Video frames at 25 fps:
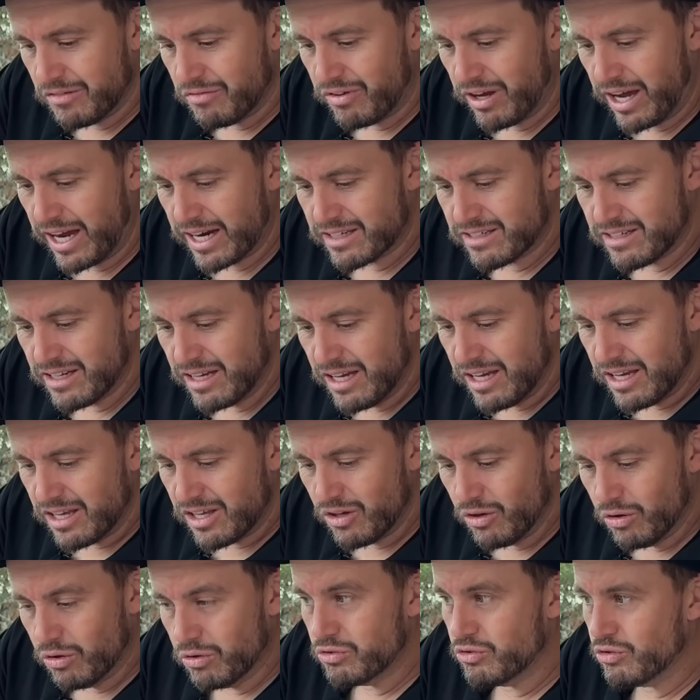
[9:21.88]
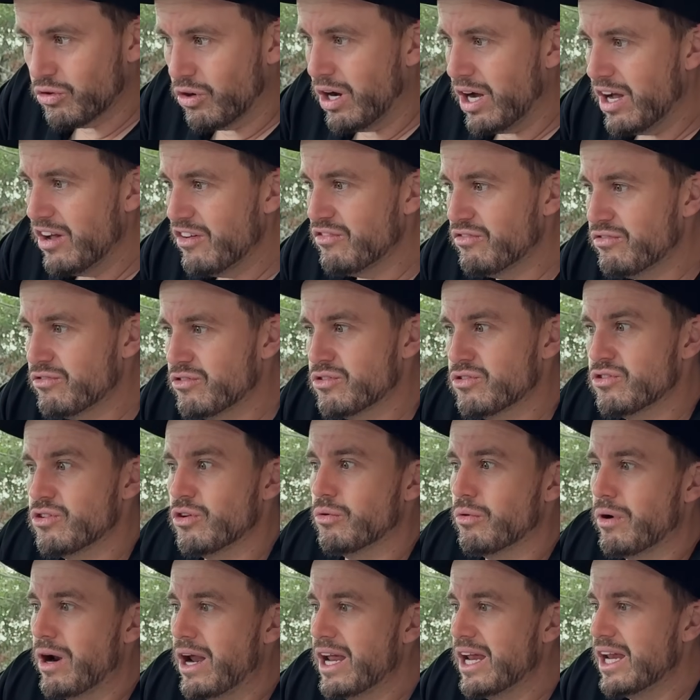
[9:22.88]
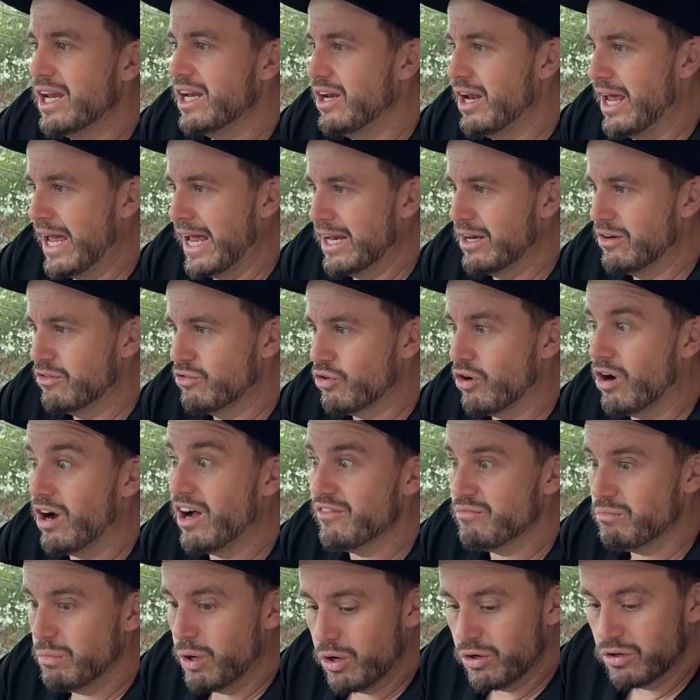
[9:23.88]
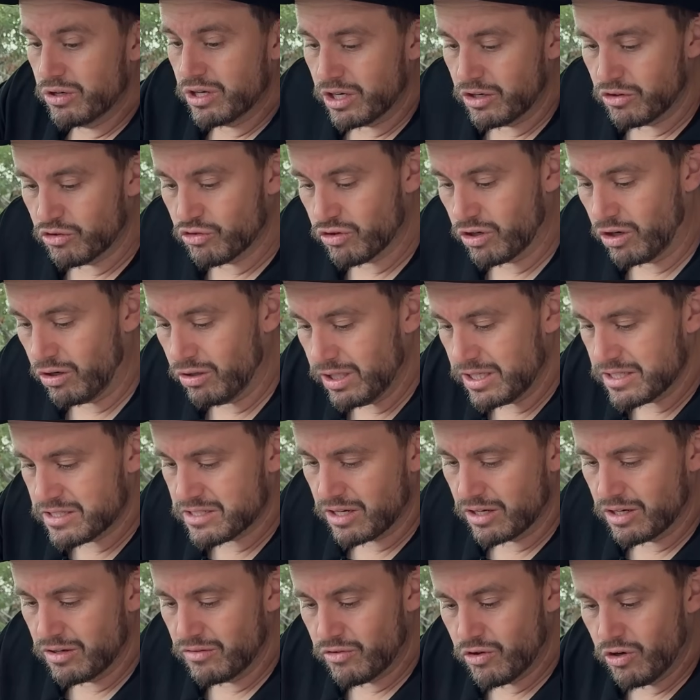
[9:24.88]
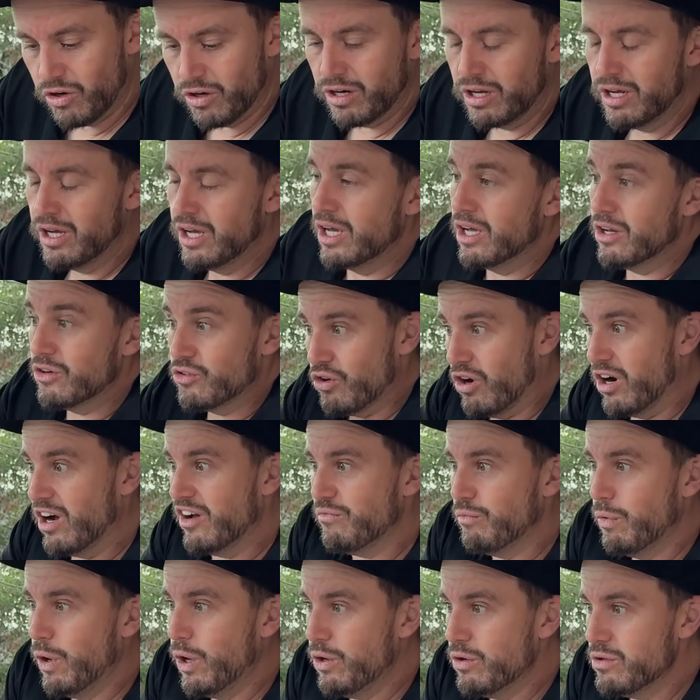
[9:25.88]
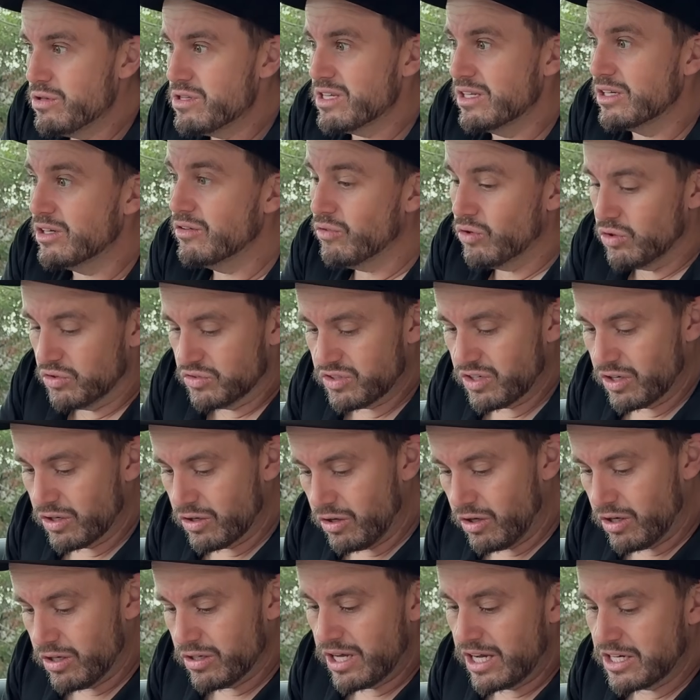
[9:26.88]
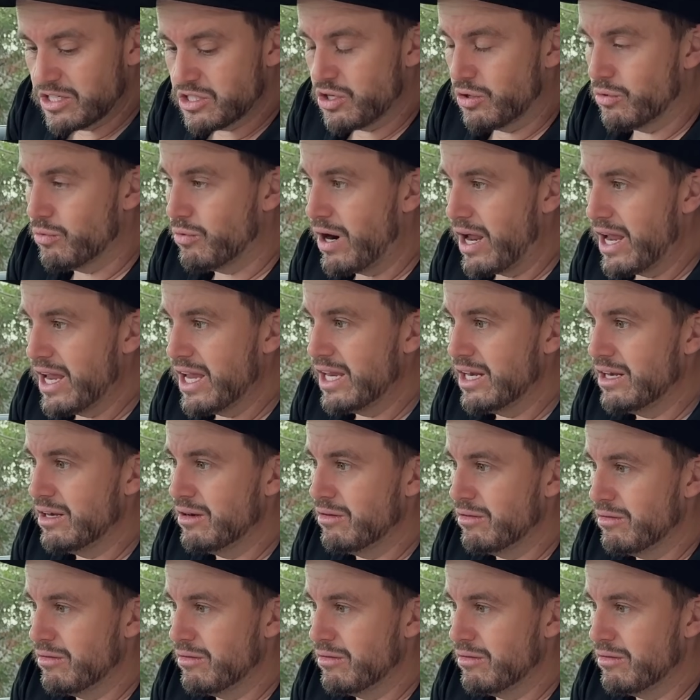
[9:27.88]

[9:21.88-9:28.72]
fact, your drive, terrain and drive mode controller. So you've got drive modes, and you've also got a terrain